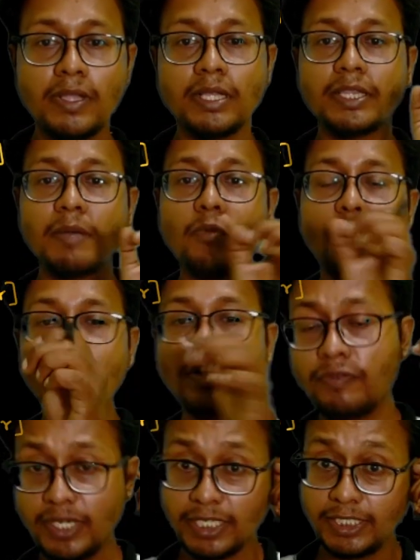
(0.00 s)
The moment of
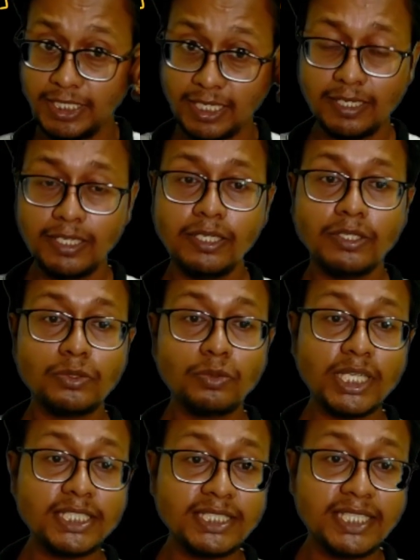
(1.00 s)
inertia through
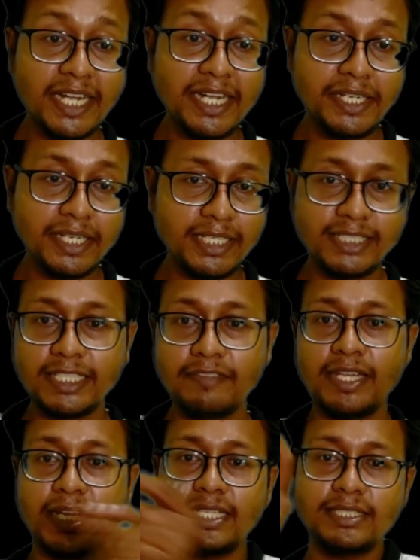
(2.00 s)
the center is
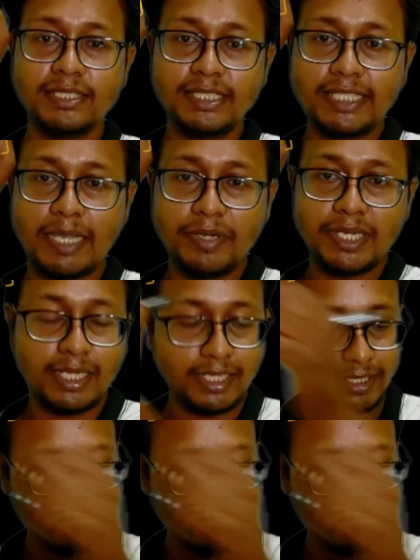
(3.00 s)
given as this capital.